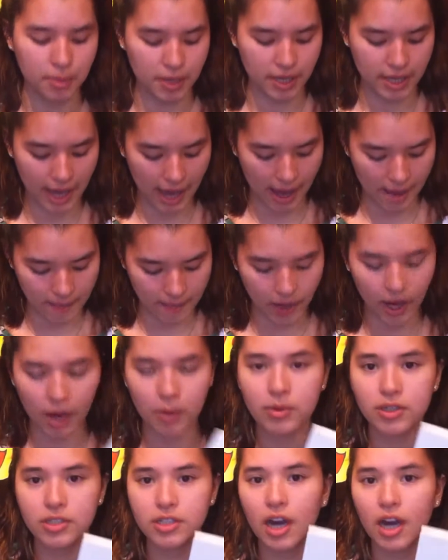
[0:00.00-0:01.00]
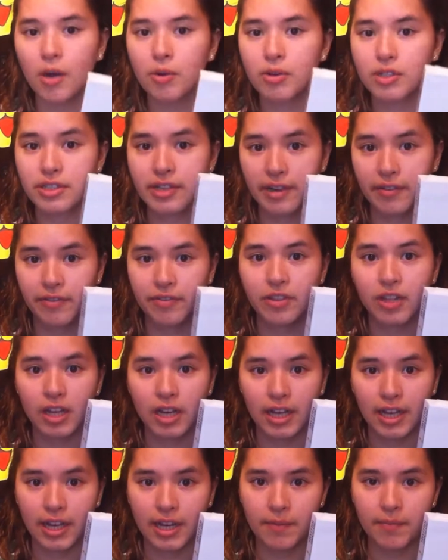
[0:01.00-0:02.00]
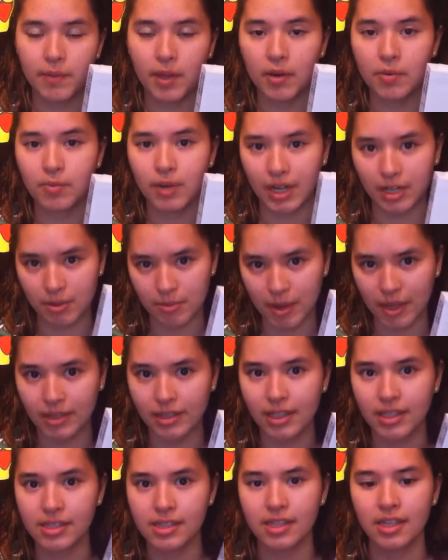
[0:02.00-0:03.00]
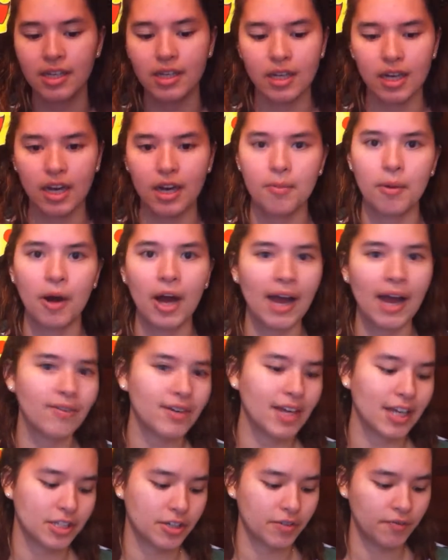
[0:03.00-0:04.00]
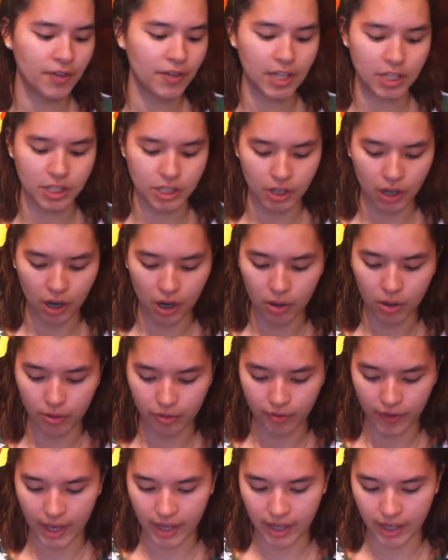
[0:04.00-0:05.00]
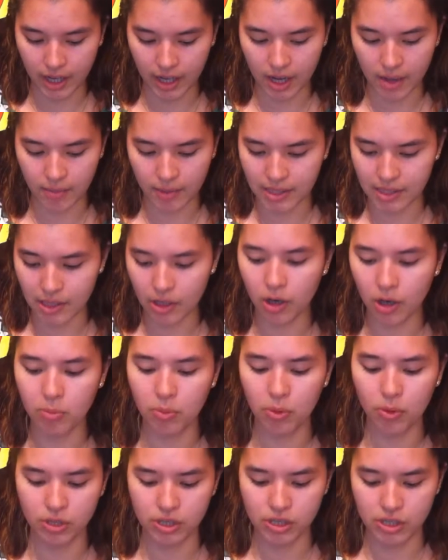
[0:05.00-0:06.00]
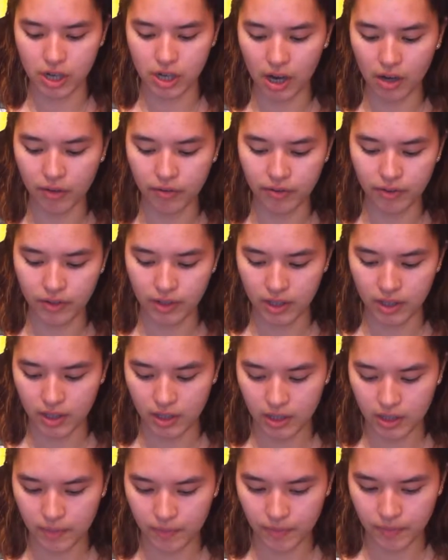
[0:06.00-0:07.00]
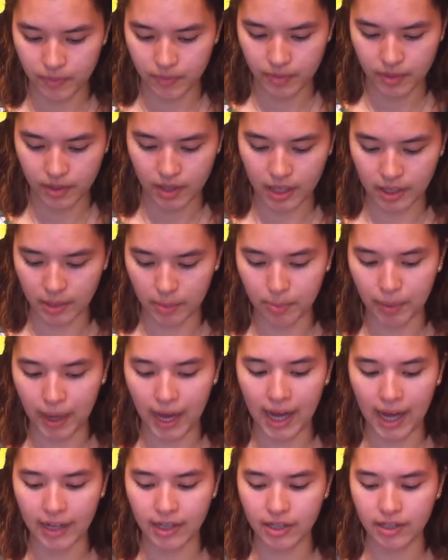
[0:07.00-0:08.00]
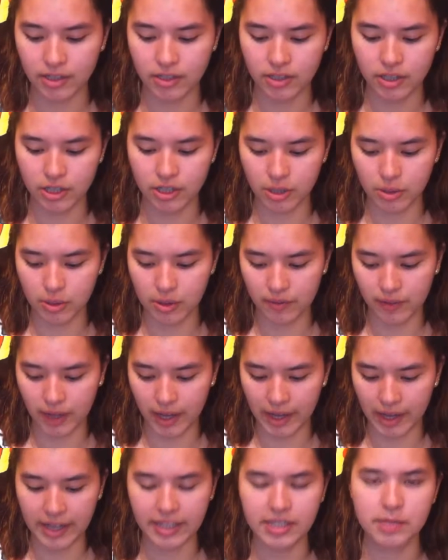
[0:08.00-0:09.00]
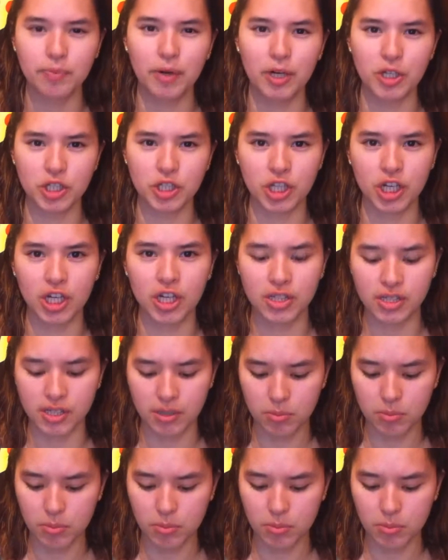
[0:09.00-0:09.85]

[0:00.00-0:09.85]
But yeah, I would definitely recommend this. I haven't actually finished the whole thing. There's a lot more stuff at the back to do with expressions